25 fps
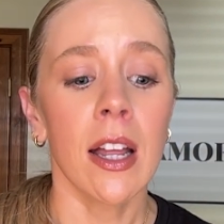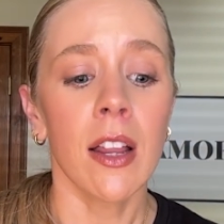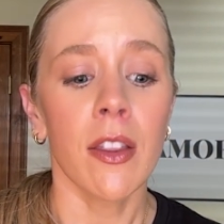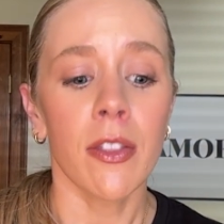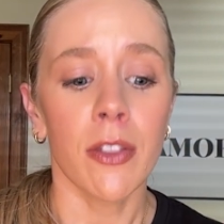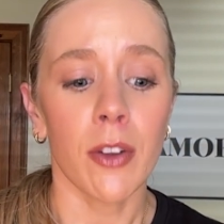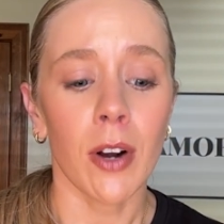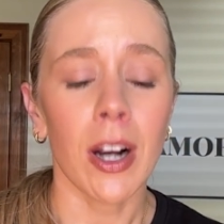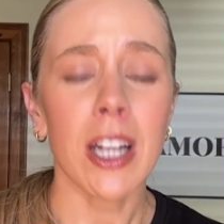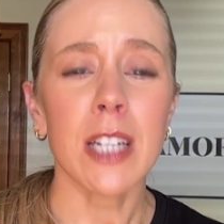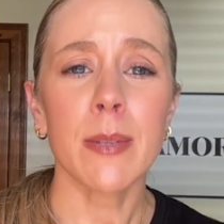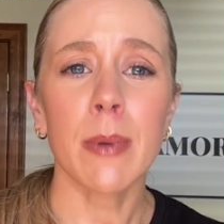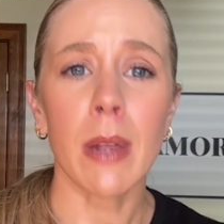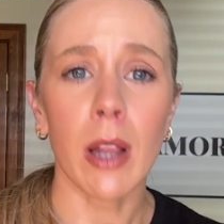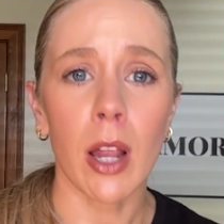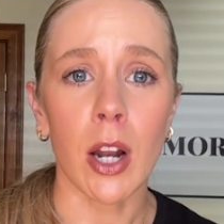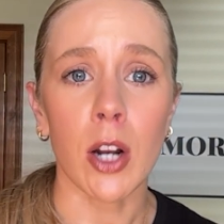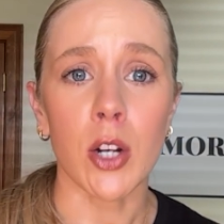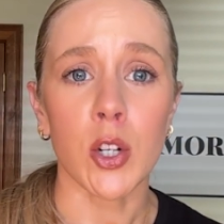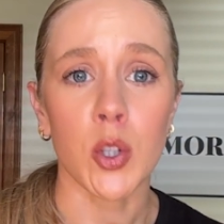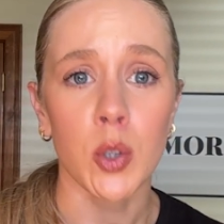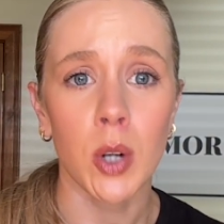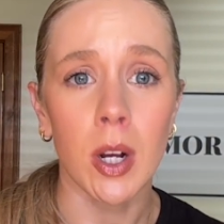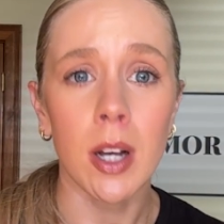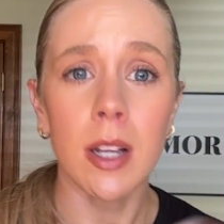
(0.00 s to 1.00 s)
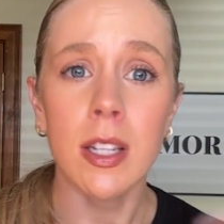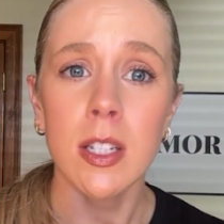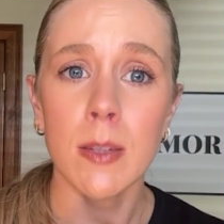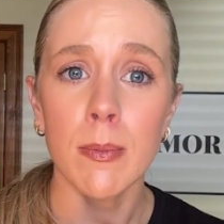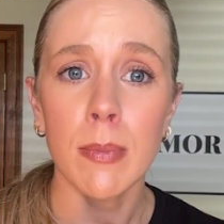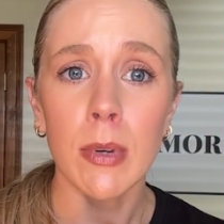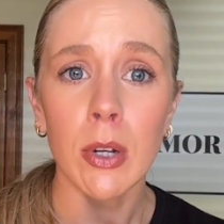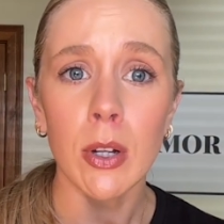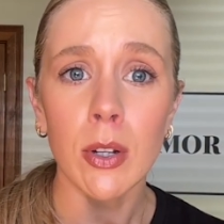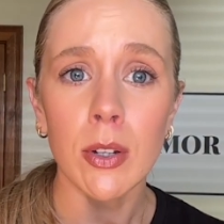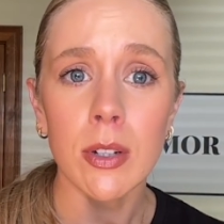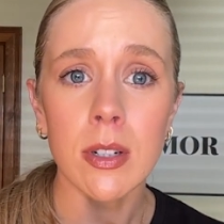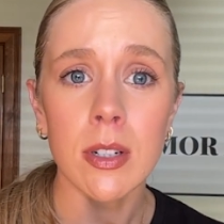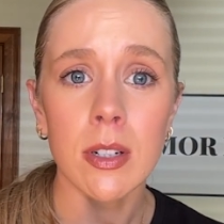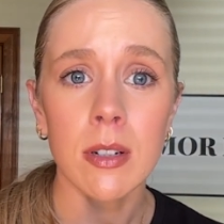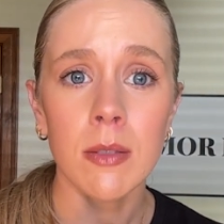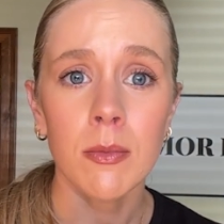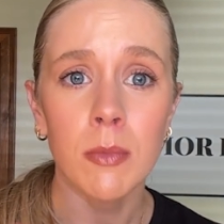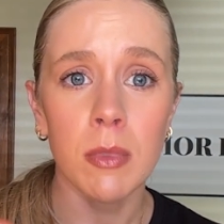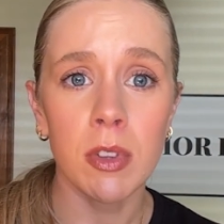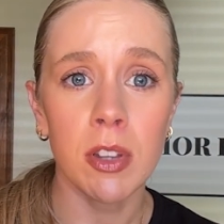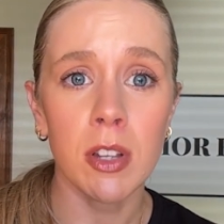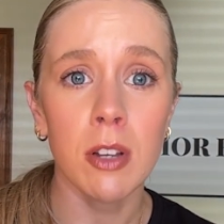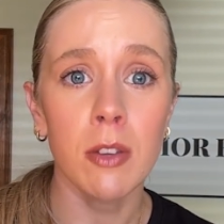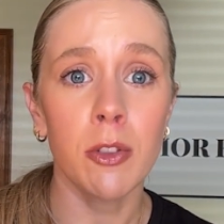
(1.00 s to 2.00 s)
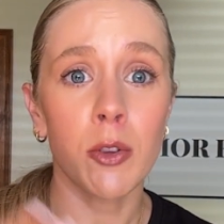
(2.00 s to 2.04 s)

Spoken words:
there has to be a lot of trust built with you.